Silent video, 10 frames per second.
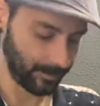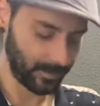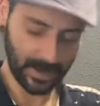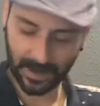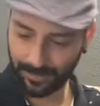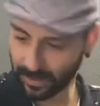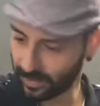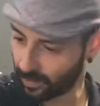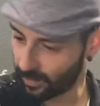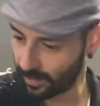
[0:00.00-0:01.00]
Let's pull
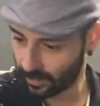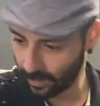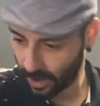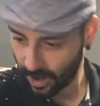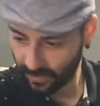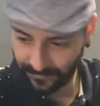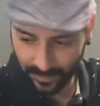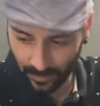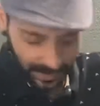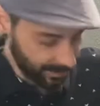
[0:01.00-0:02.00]
an oracle card from
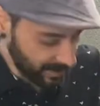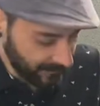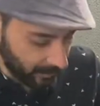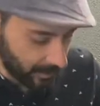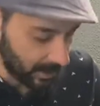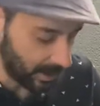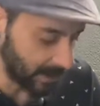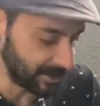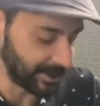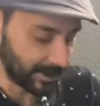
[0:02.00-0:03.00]
the Whispers of Lord
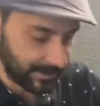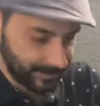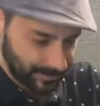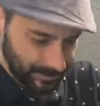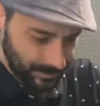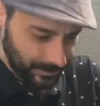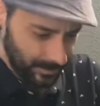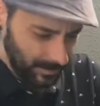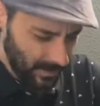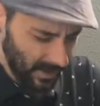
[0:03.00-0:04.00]
Ganesha
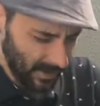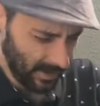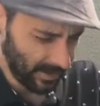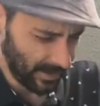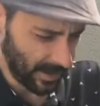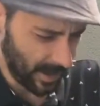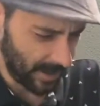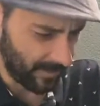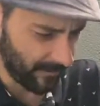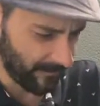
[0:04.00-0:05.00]
to
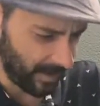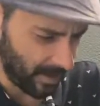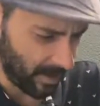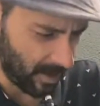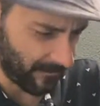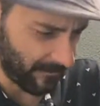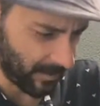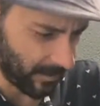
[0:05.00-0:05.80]
end the reading off for you